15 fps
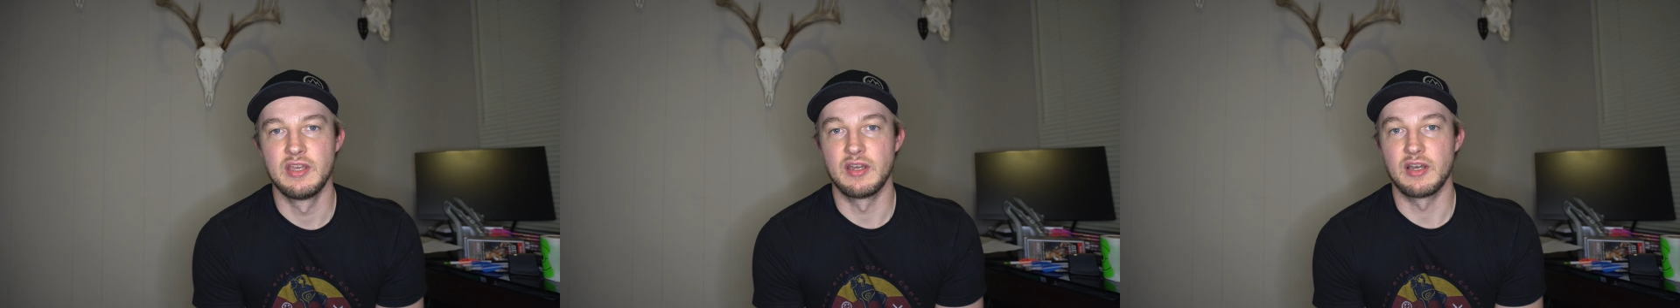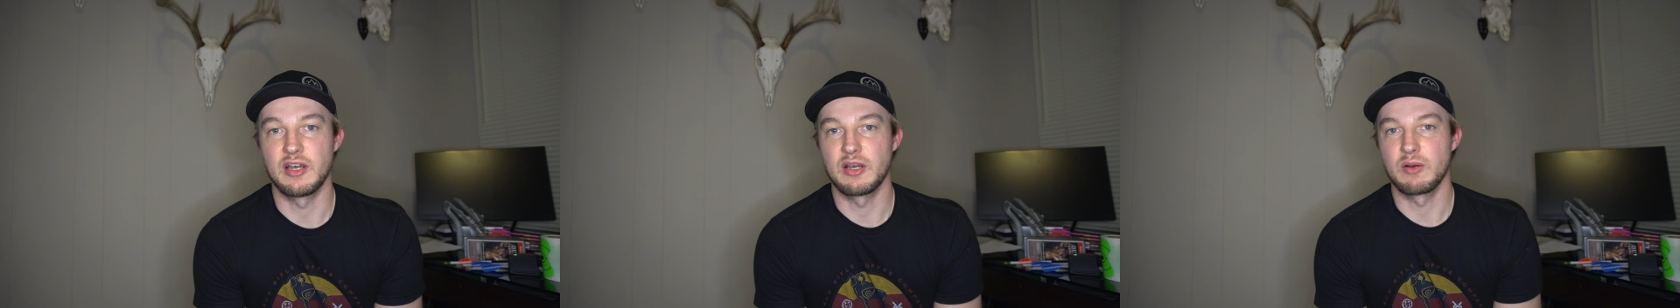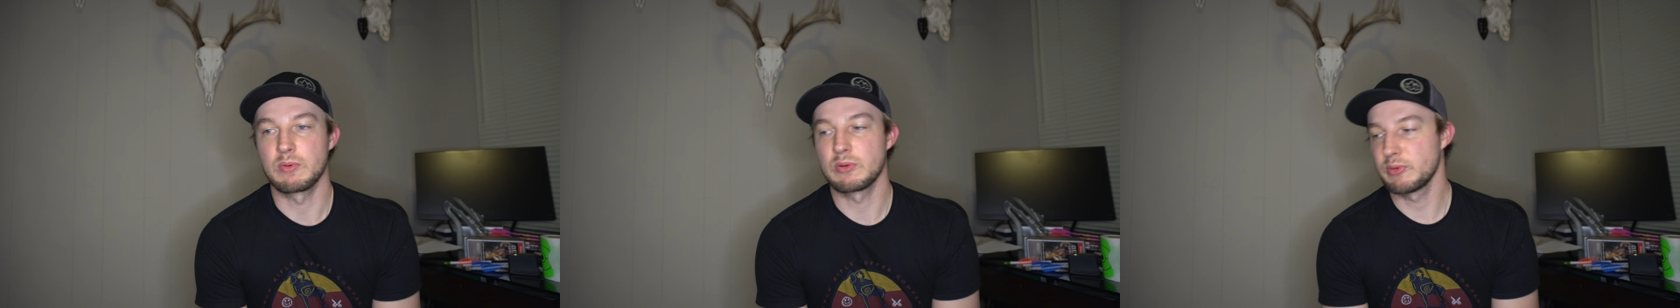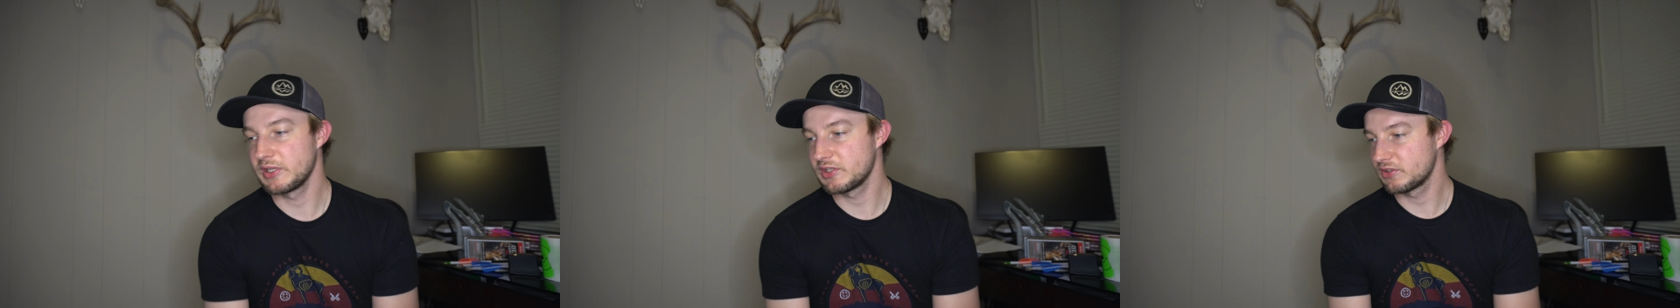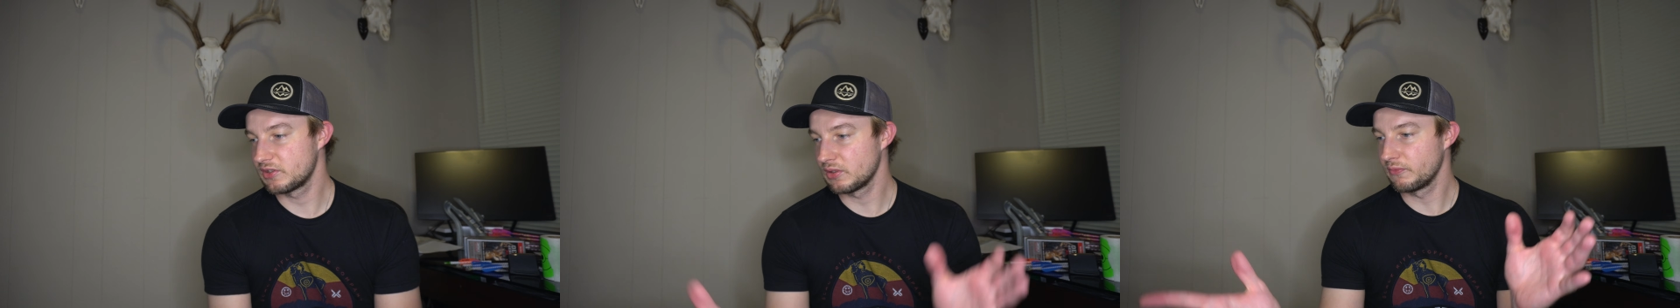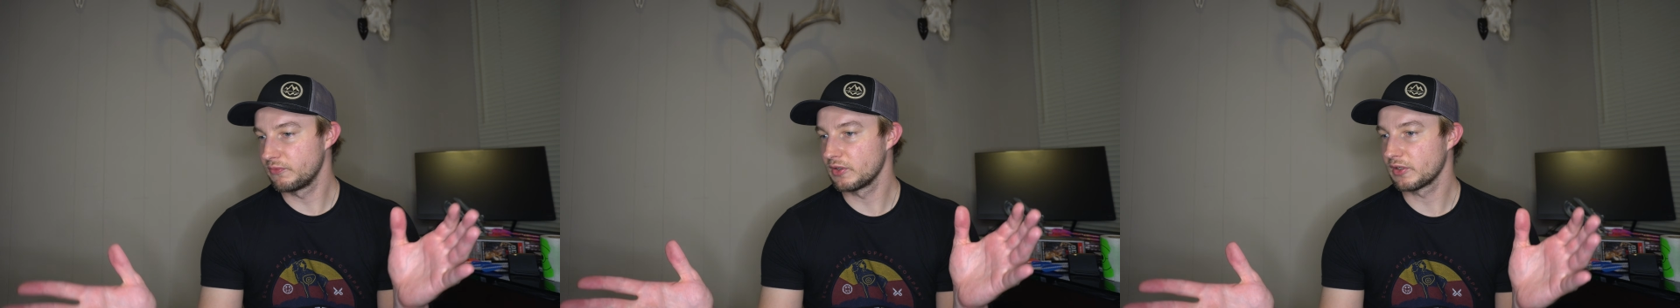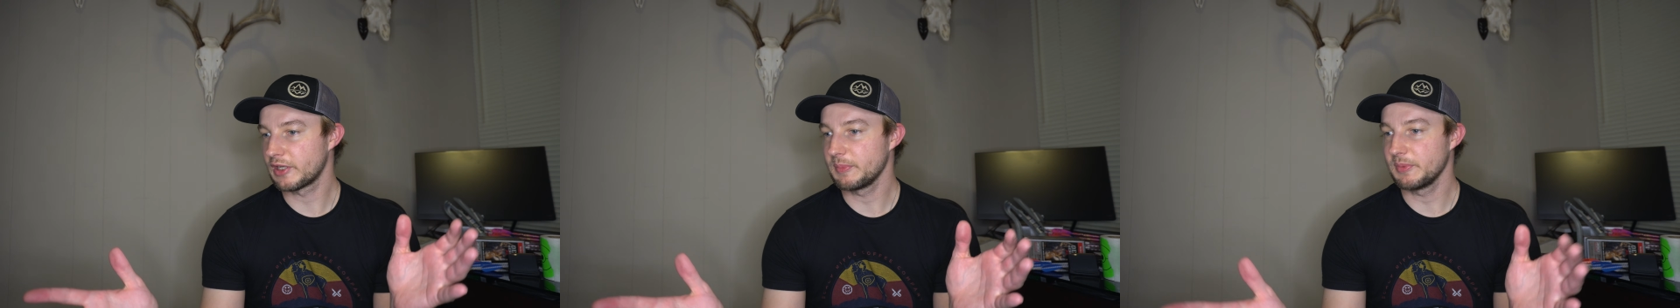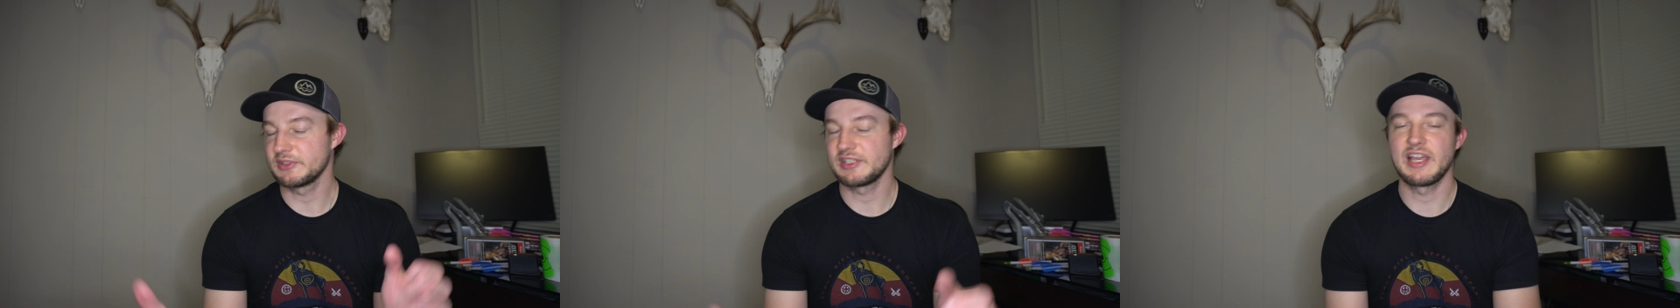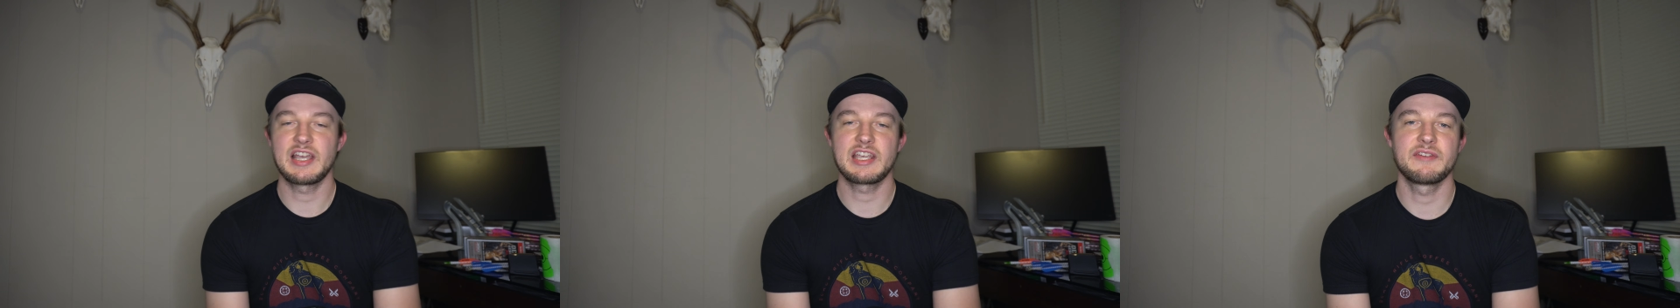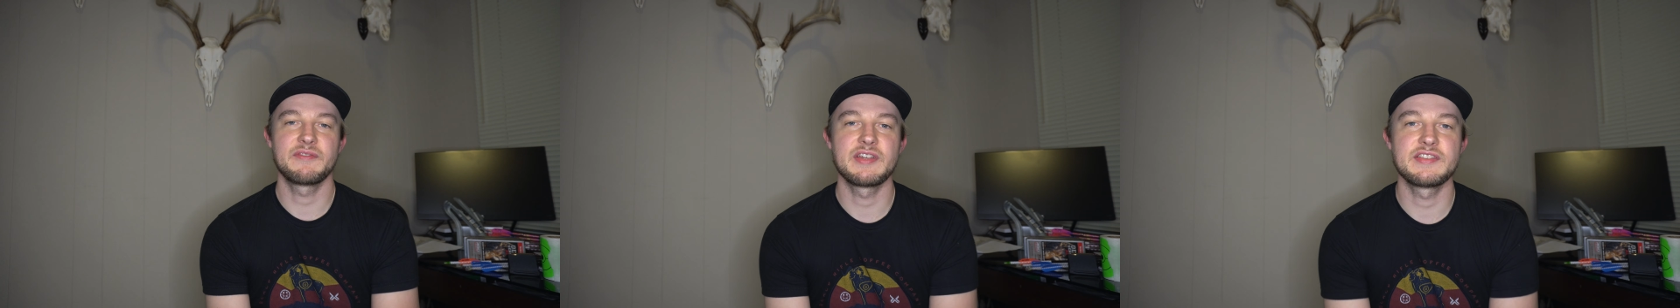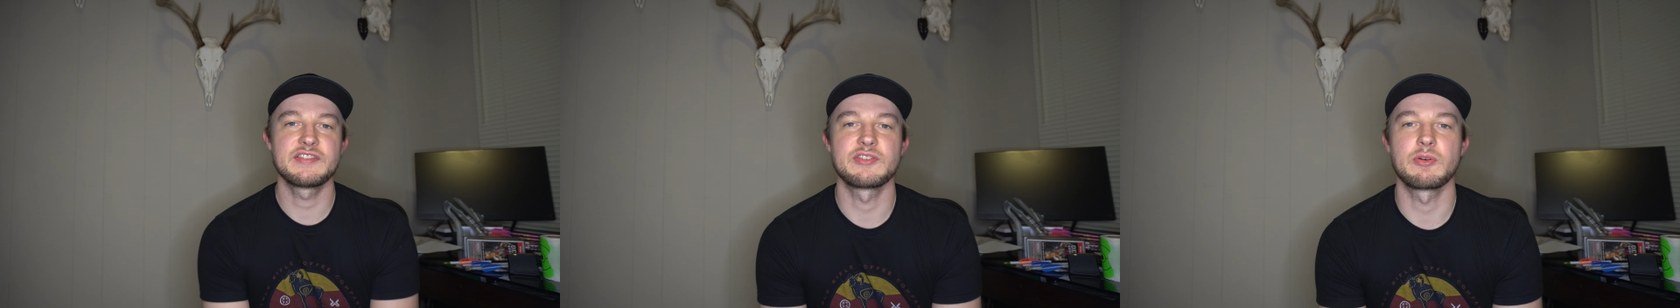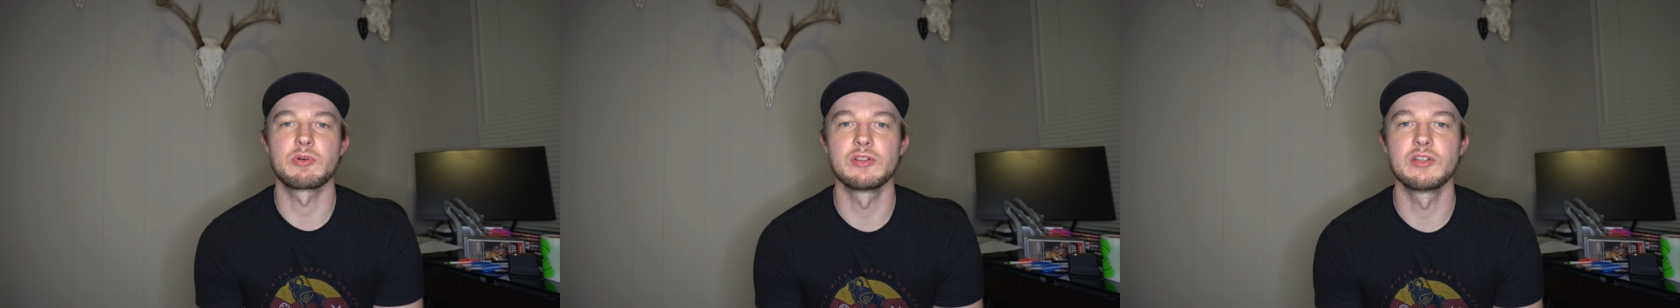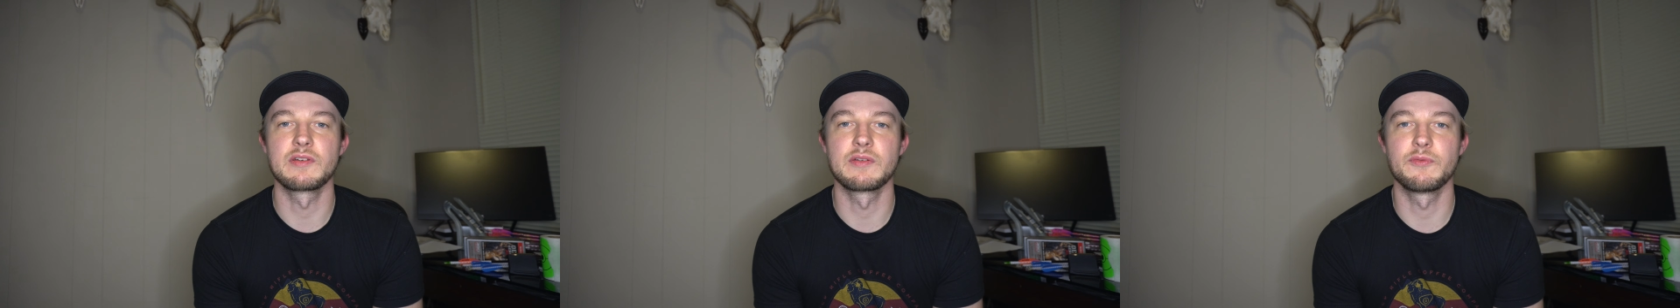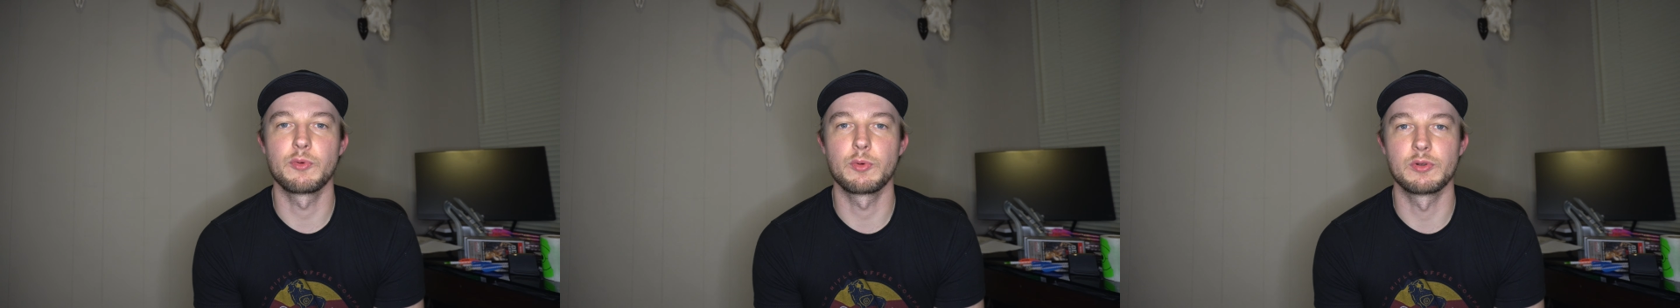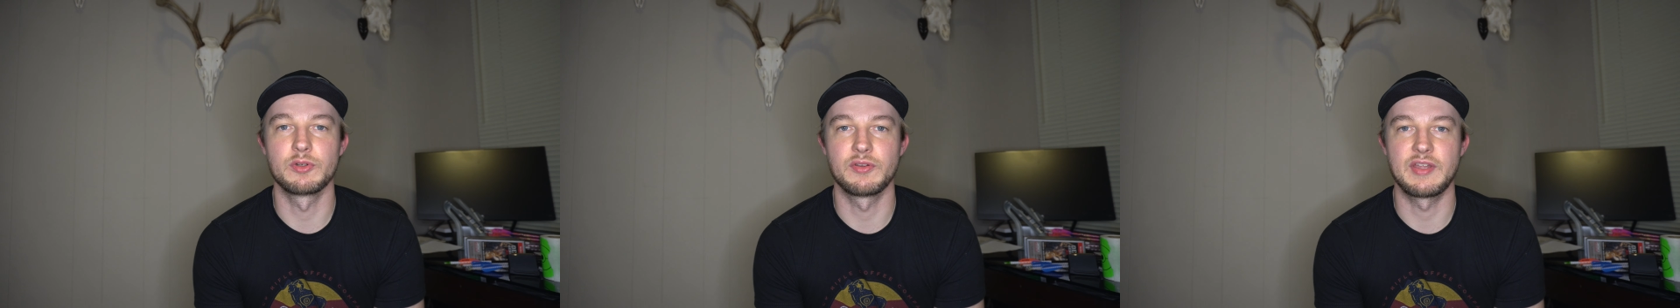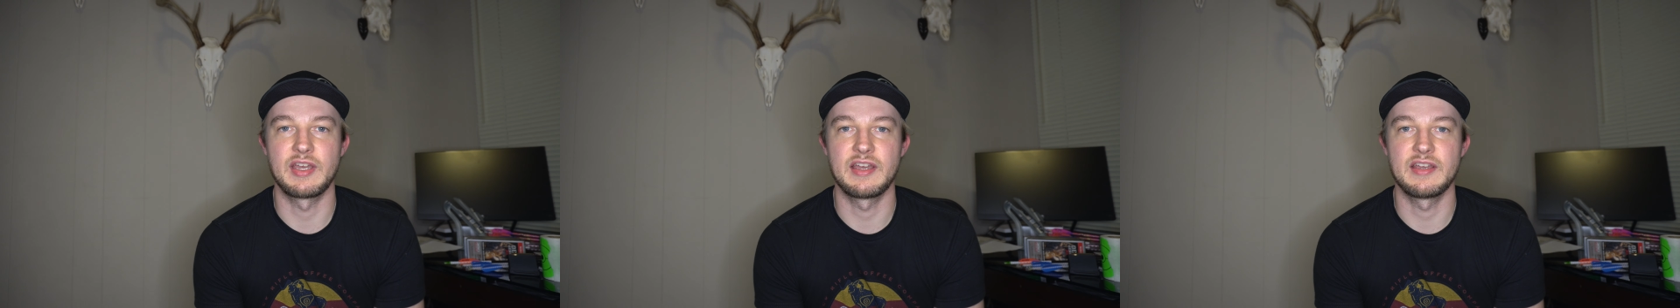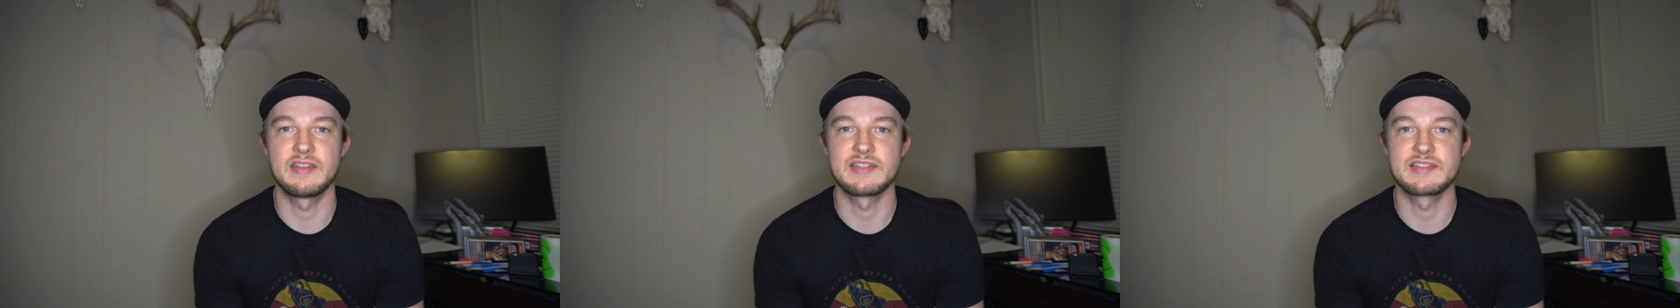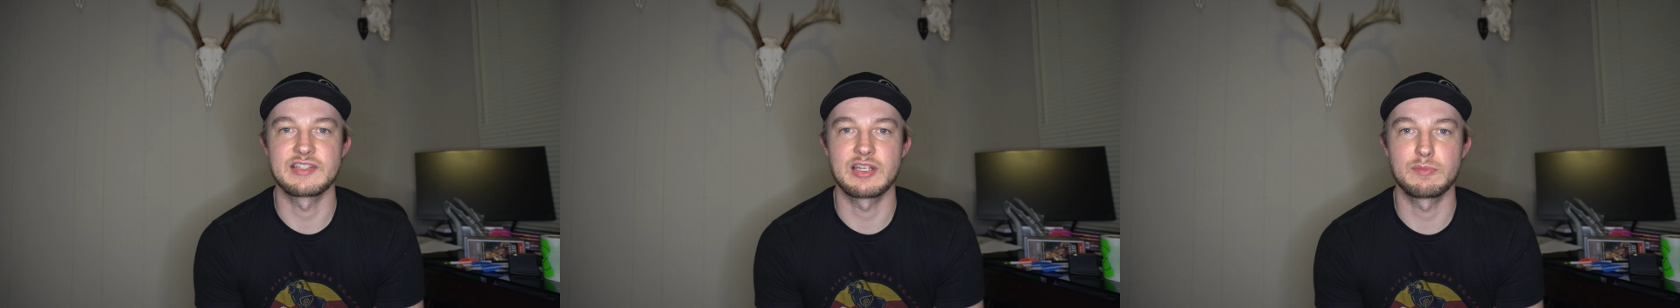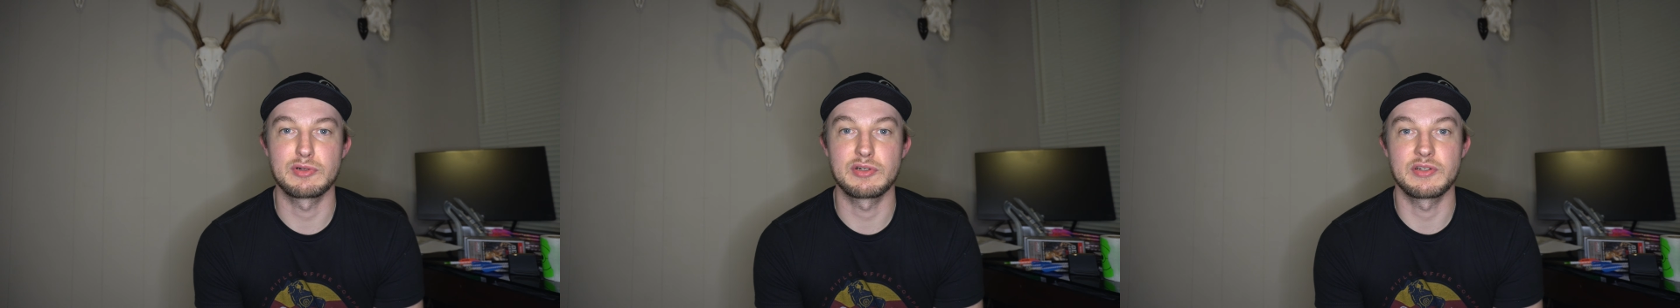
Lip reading: We're registered for a couple TAC events, so we're looking forward to that in the summer.